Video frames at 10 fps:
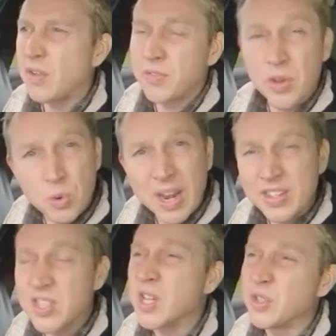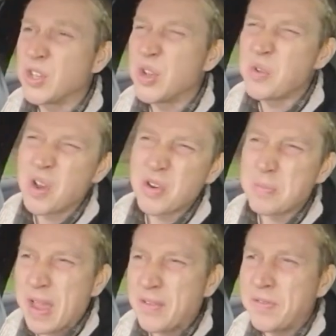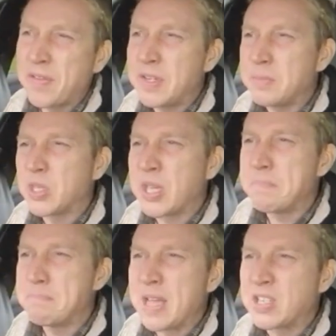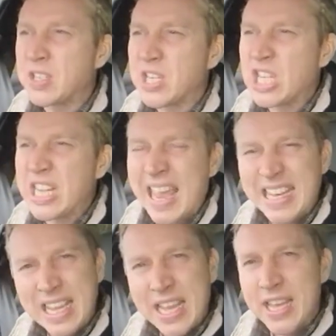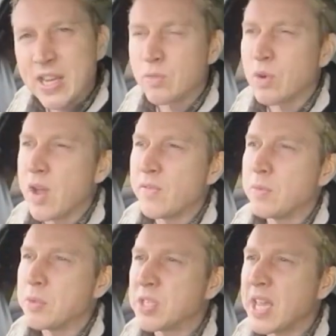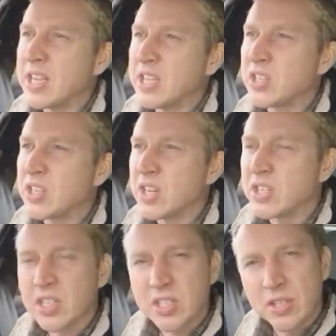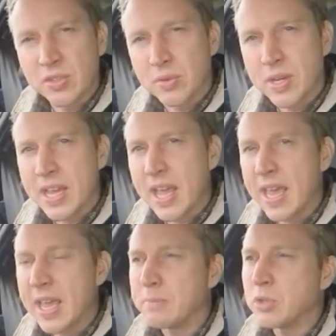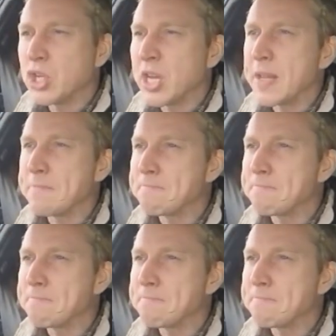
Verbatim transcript: fuel and CO2, are about 15% better than you get in a rival Mercedes C63 AMG.